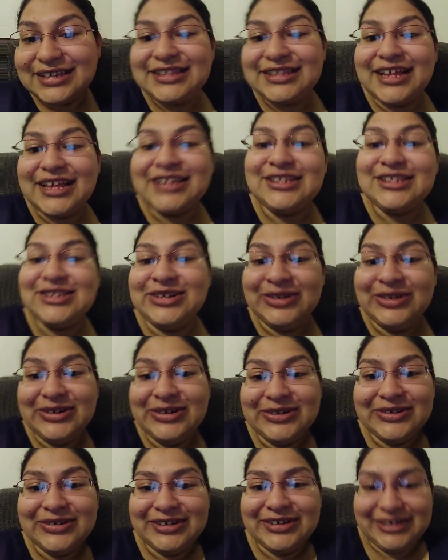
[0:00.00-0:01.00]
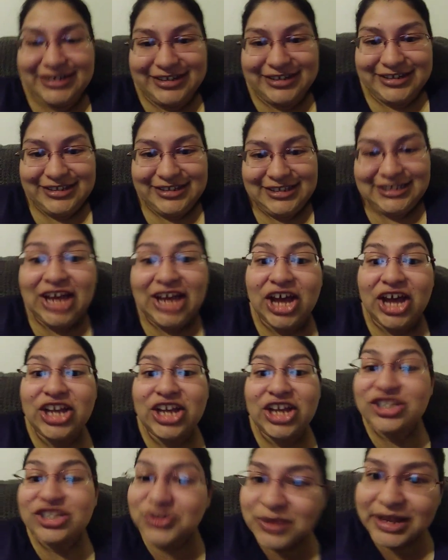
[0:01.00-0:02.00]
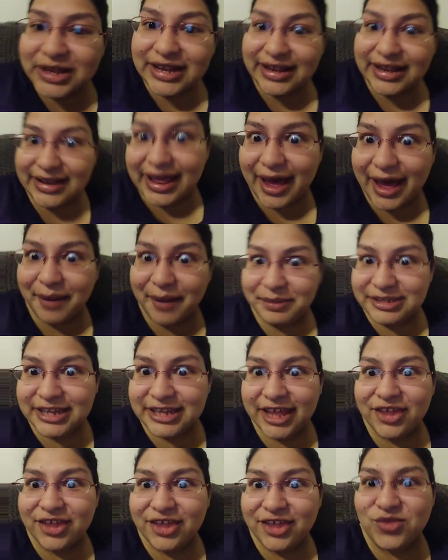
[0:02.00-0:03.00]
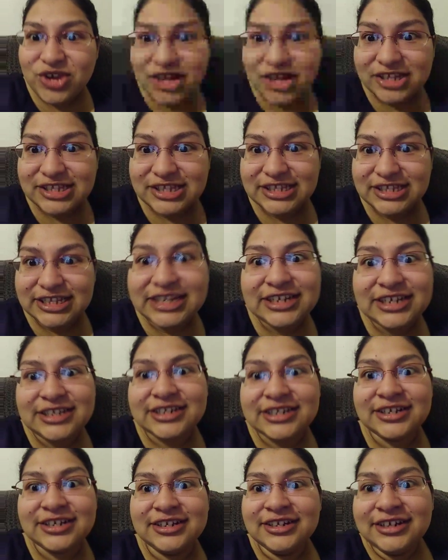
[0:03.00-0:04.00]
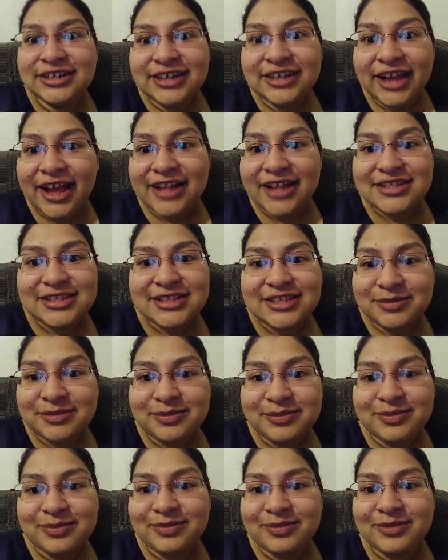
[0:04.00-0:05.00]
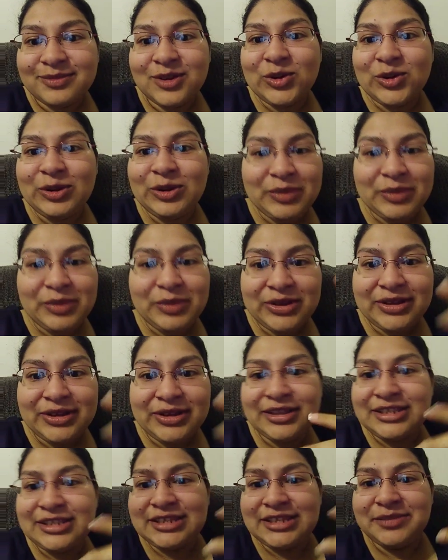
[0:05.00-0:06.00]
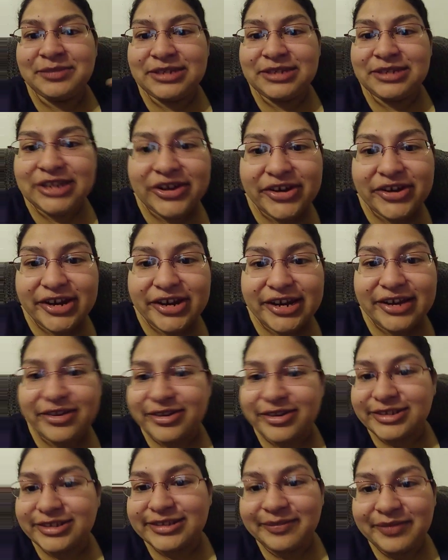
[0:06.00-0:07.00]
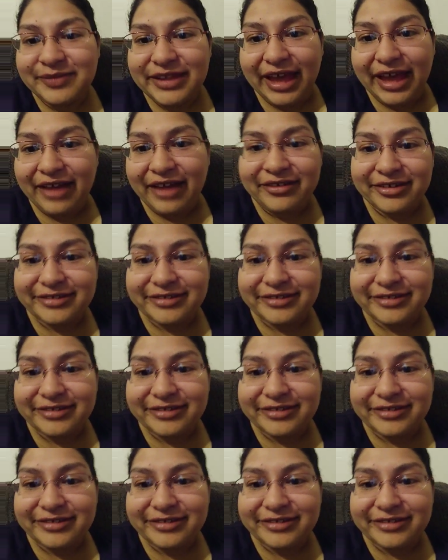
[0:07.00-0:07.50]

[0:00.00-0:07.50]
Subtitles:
That's so cool. See, y'all could do a collab together where y'all sit at some creepy cemetery or something. I don't